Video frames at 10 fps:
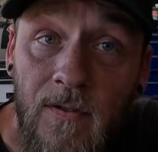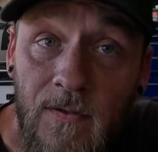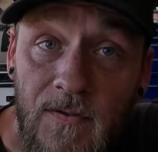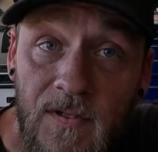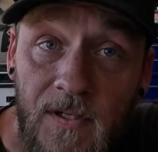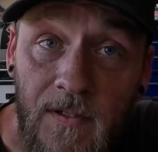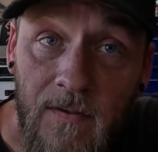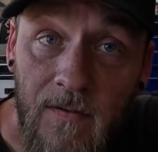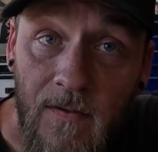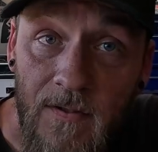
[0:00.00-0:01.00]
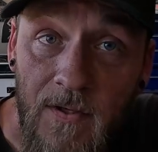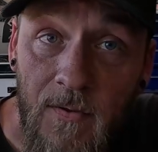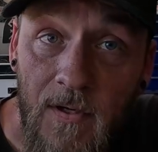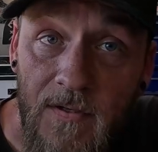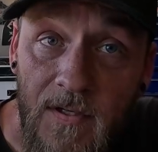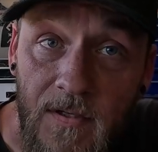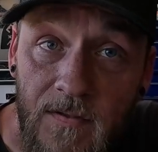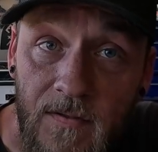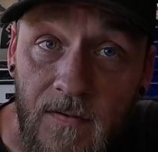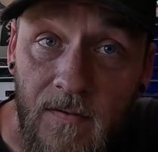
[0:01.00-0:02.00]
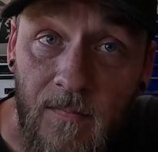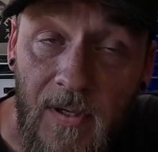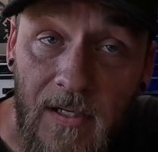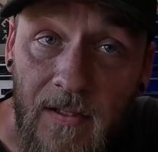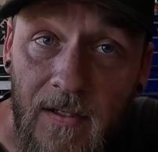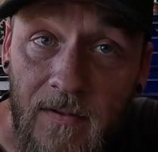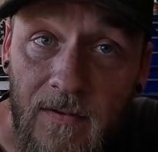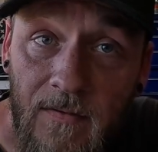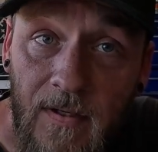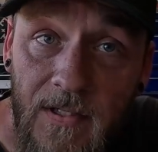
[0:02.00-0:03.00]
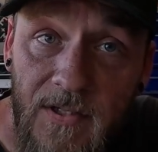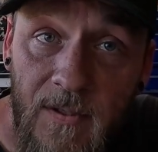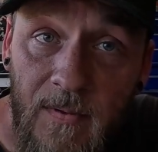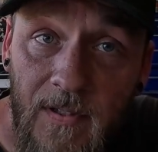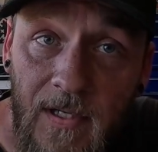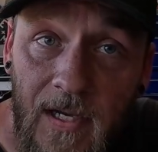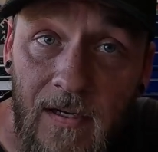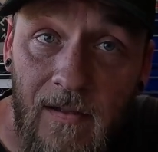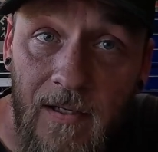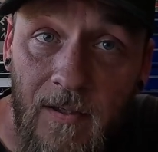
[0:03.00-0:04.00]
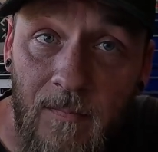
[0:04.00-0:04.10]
you'll see there's no RCs back there. The red Jeep and the Cadillac are